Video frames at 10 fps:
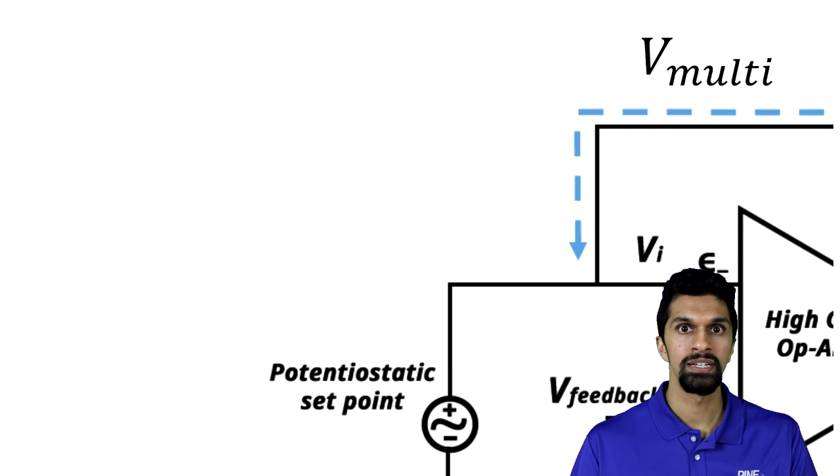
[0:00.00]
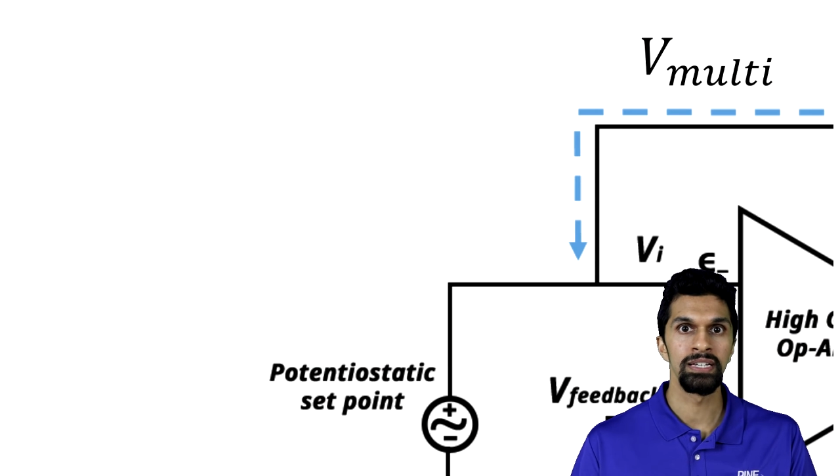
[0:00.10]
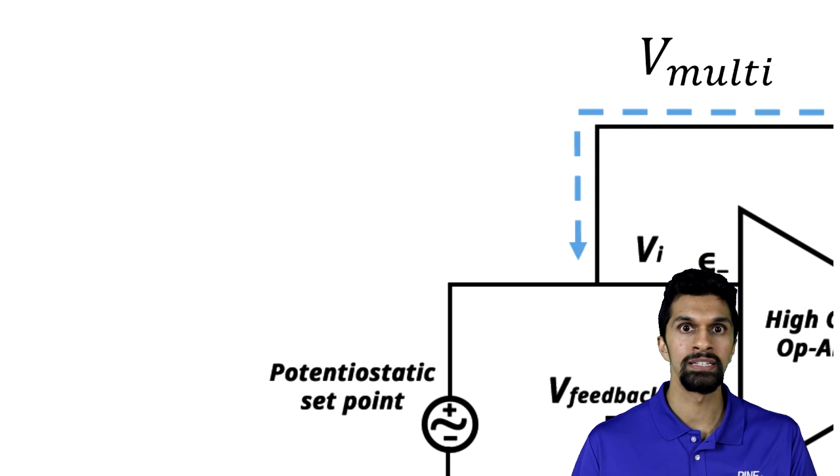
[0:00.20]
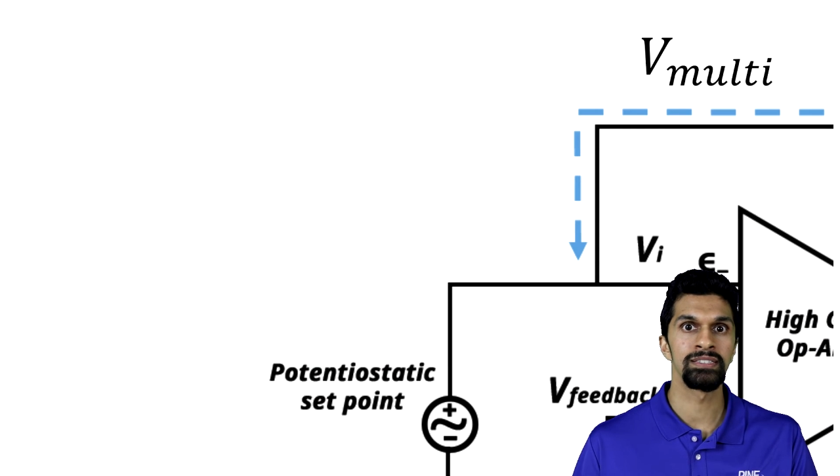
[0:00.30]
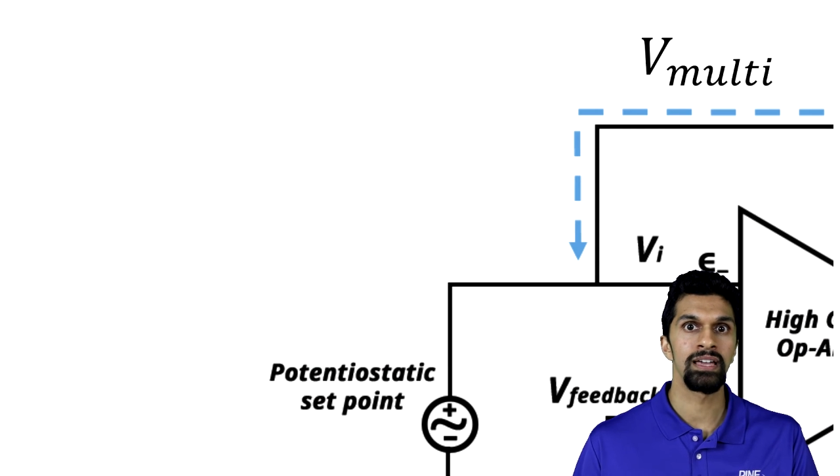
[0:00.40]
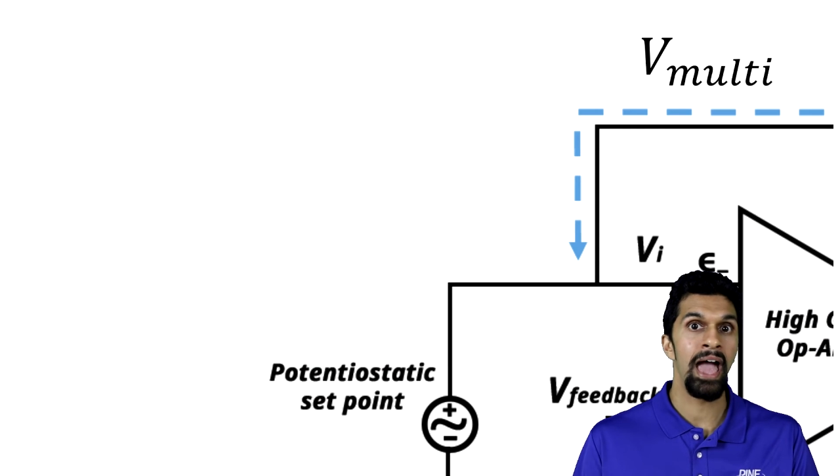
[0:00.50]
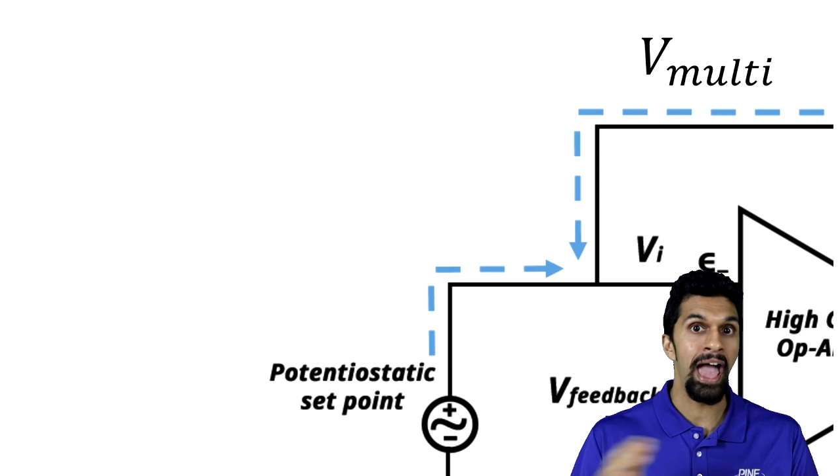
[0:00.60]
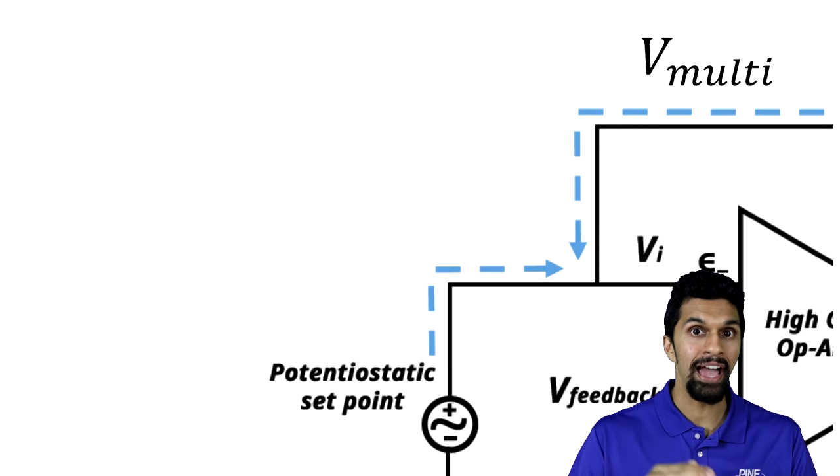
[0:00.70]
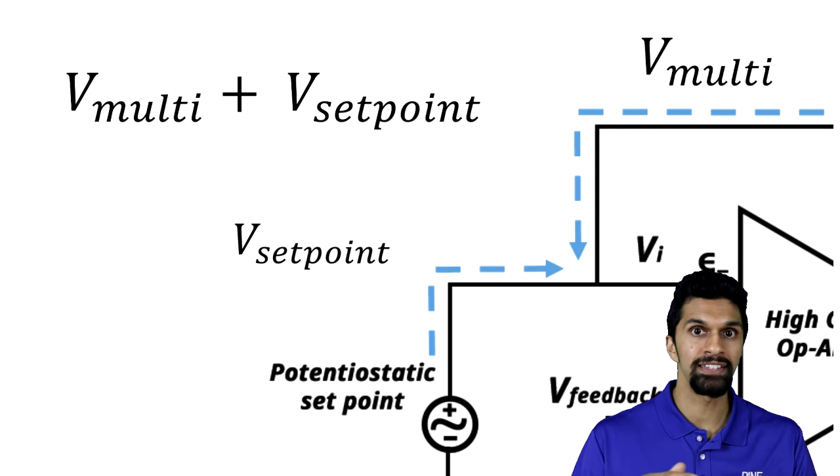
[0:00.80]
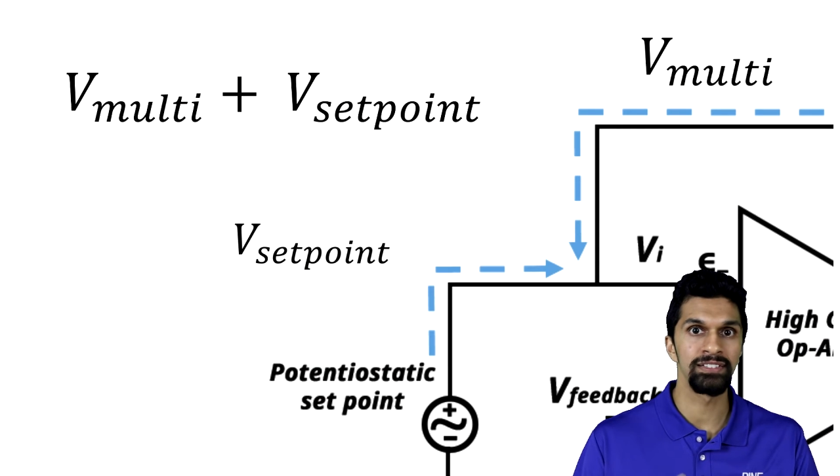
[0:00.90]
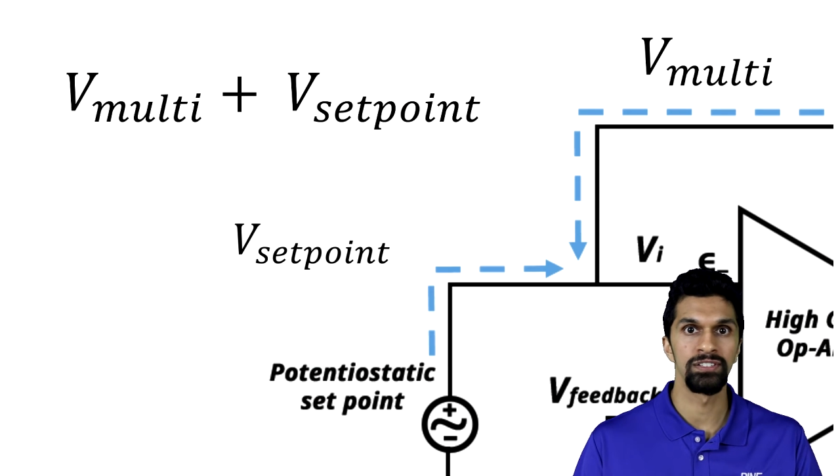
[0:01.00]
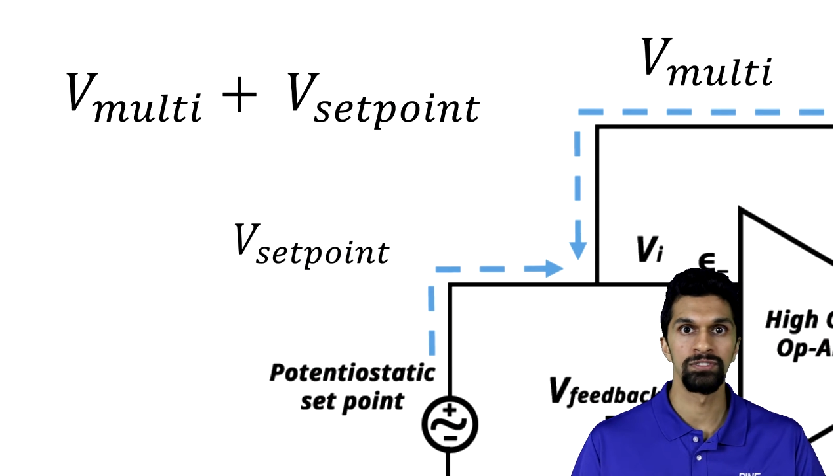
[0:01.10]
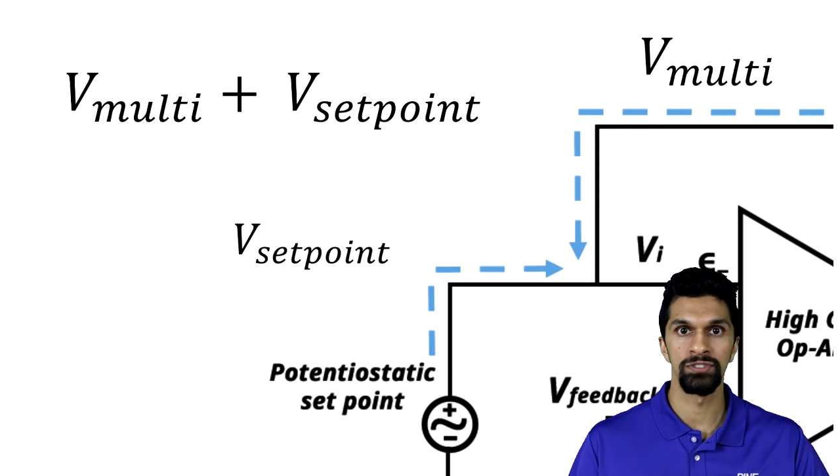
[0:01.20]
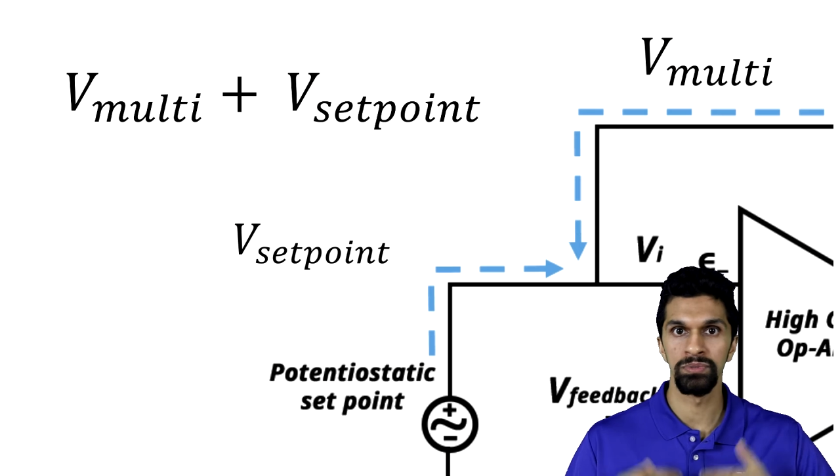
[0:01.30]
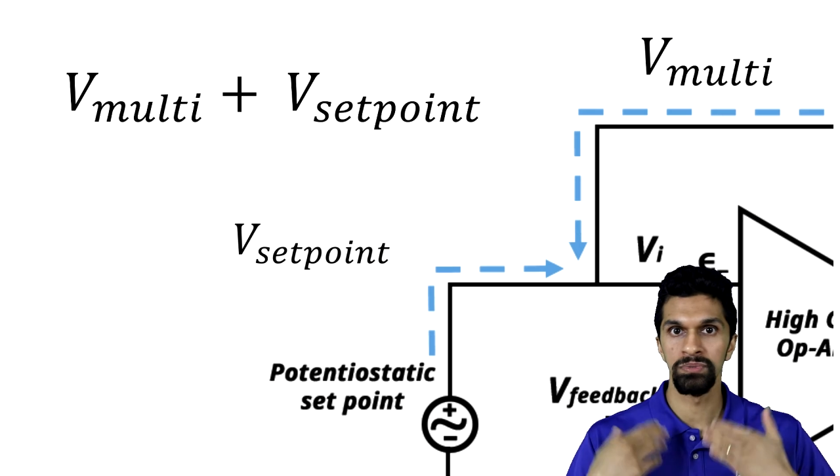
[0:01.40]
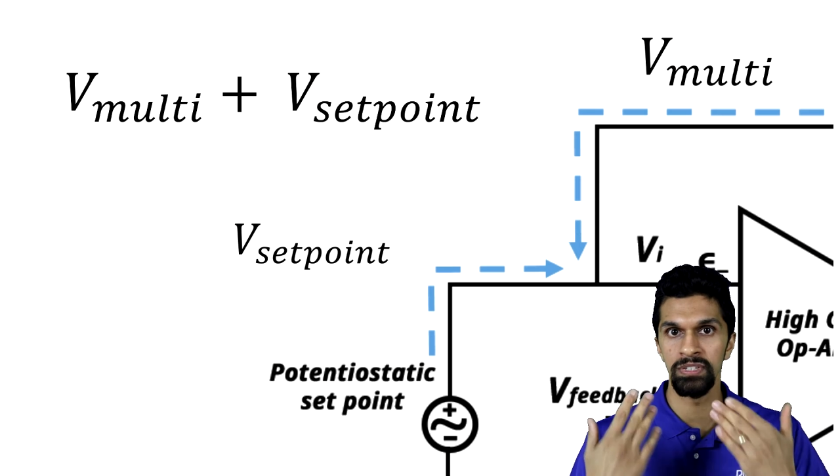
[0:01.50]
is added to